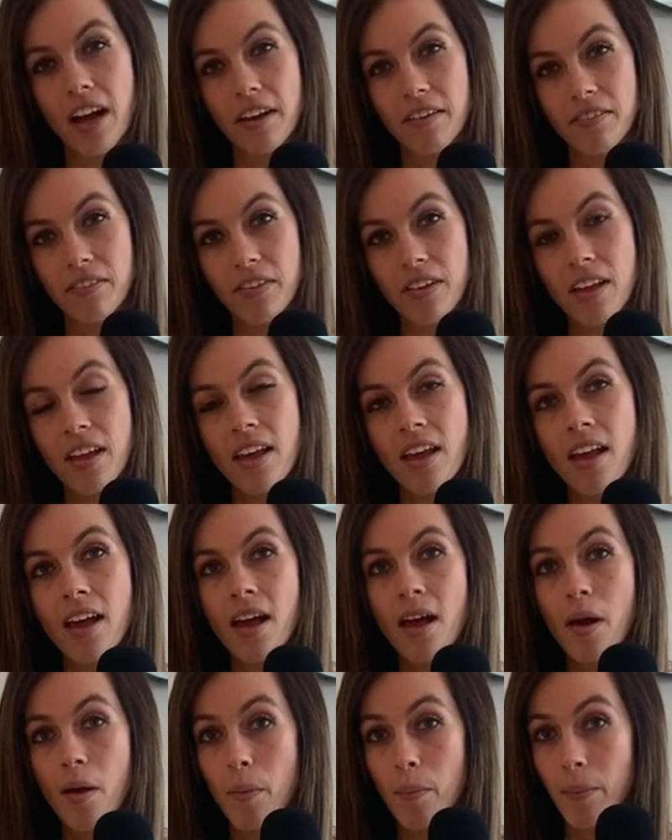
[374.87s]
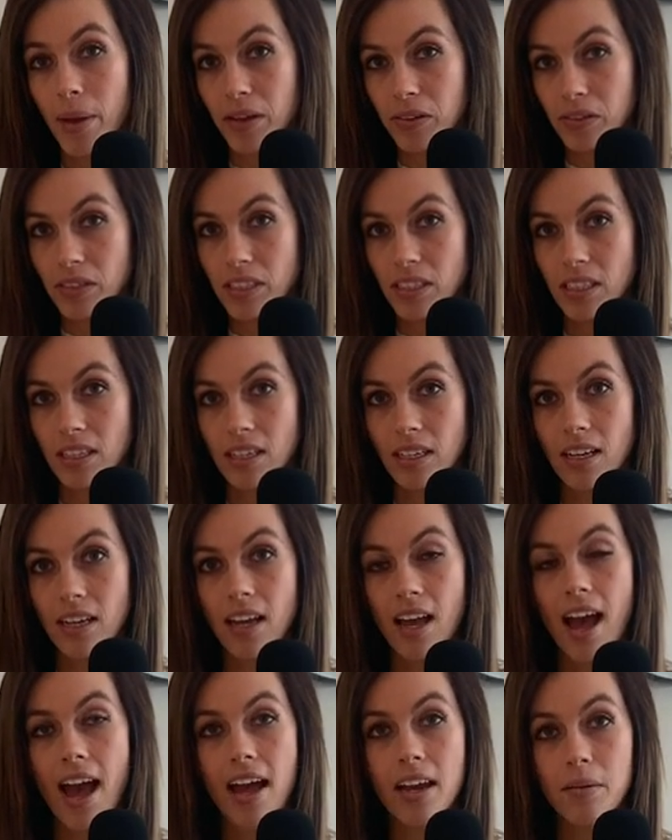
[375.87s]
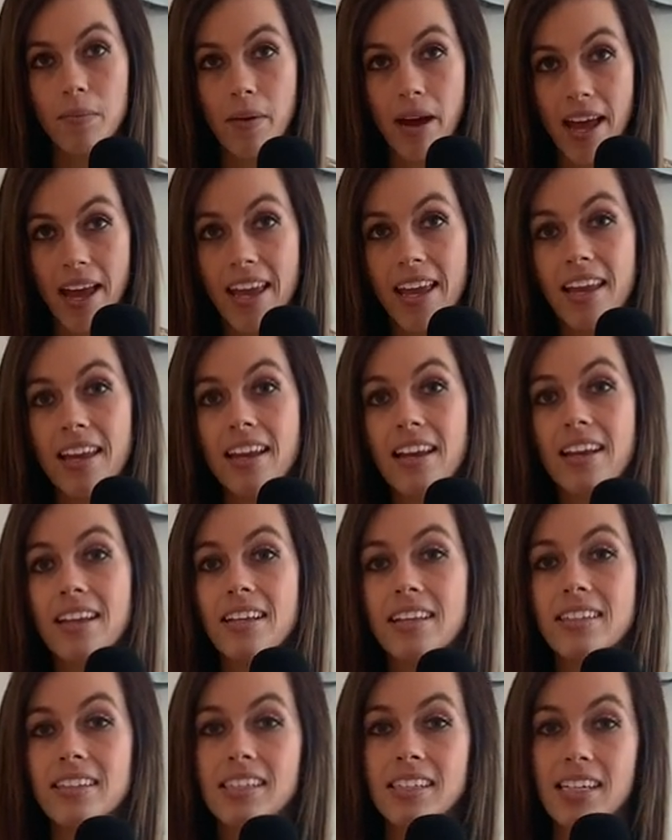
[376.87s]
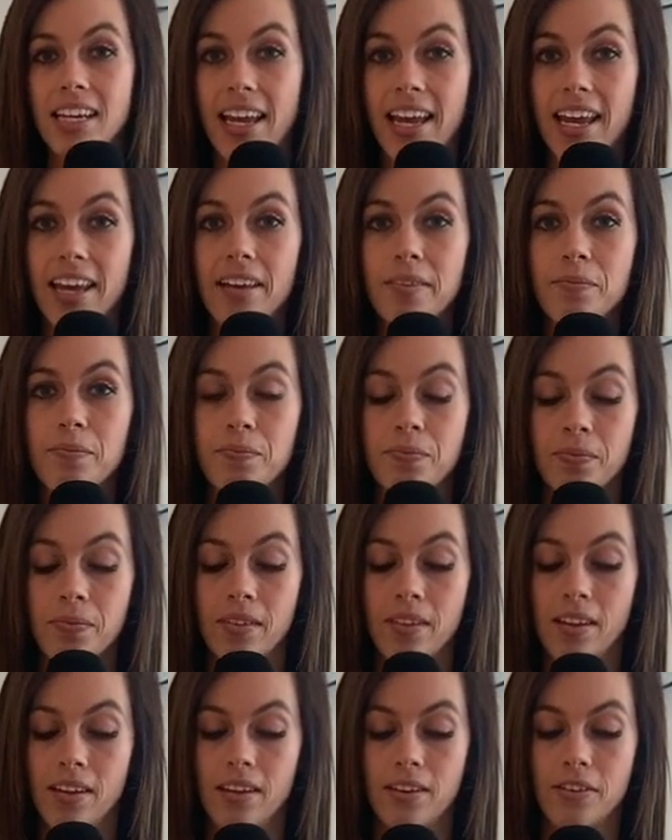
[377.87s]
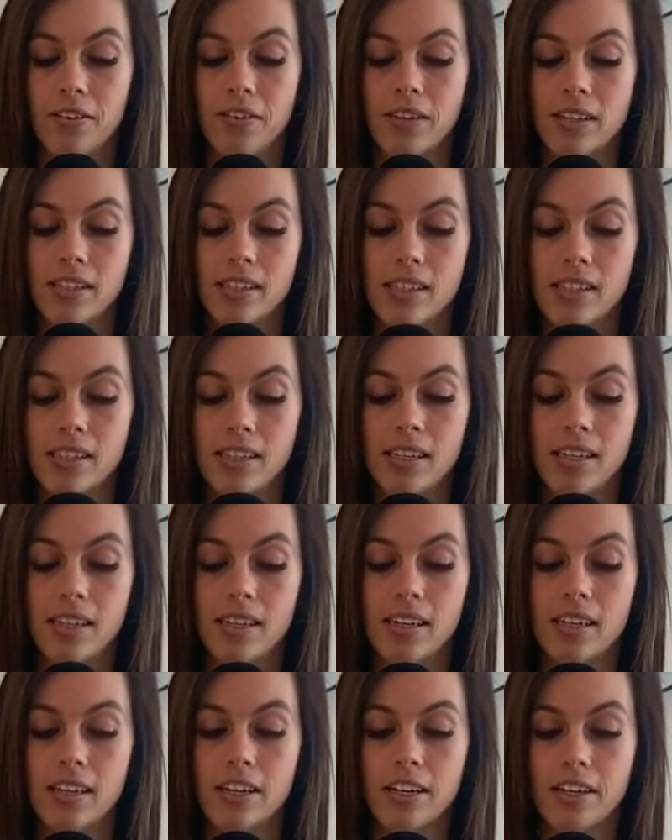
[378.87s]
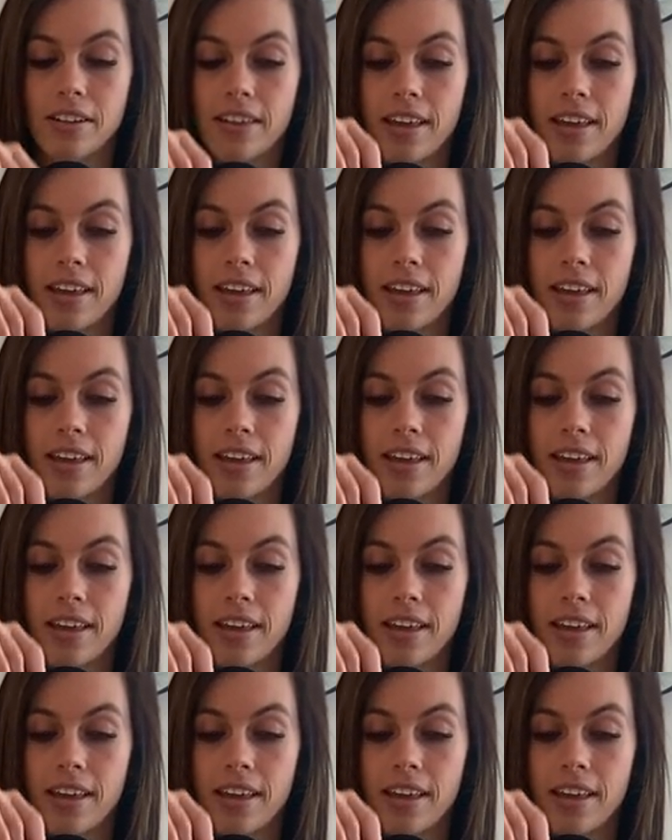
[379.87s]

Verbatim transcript: of Mount Katmai today. You can see here